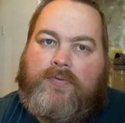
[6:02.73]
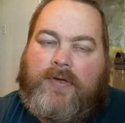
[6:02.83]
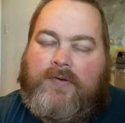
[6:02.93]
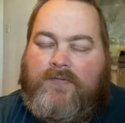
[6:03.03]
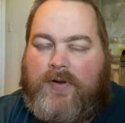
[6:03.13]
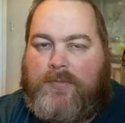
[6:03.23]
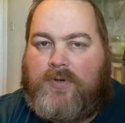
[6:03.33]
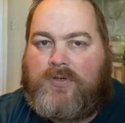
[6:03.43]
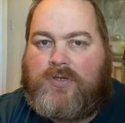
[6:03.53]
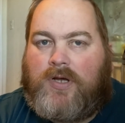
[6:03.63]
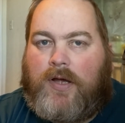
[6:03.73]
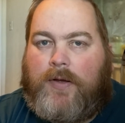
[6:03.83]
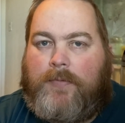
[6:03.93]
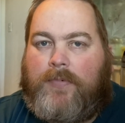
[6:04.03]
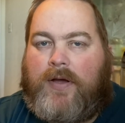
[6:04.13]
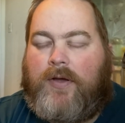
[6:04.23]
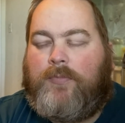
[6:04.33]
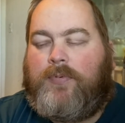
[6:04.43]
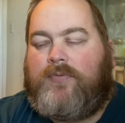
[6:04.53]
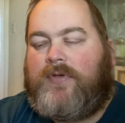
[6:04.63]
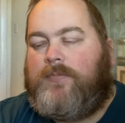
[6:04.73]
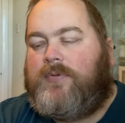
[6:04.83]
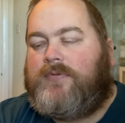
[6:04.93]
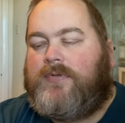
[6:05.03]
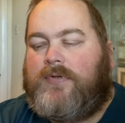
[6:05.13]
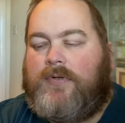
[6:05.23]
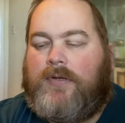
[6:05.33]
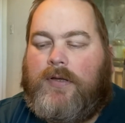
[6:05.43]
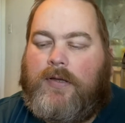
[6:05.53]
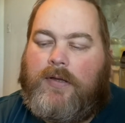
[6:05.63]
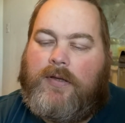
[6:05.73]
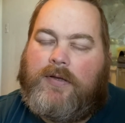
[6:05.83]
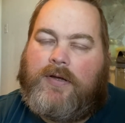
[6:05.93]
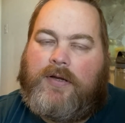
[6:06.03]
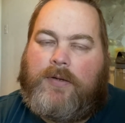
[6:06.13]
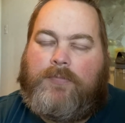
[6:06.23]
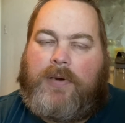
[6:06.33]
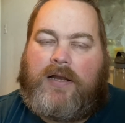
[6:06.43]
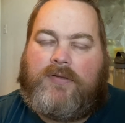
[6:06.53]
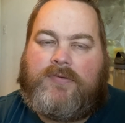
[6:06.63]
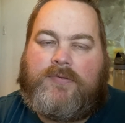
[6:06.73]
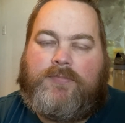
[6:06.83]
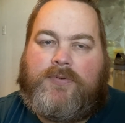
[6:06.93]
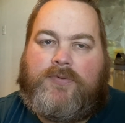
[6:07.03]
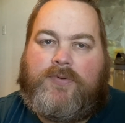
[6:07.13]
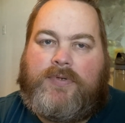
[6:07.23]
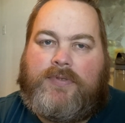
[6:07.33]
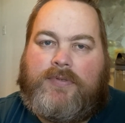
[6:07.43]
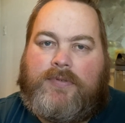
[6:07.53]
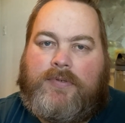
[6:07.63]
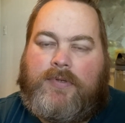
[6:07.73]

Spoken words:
Thank you very much. I hope I was able to kind of balance between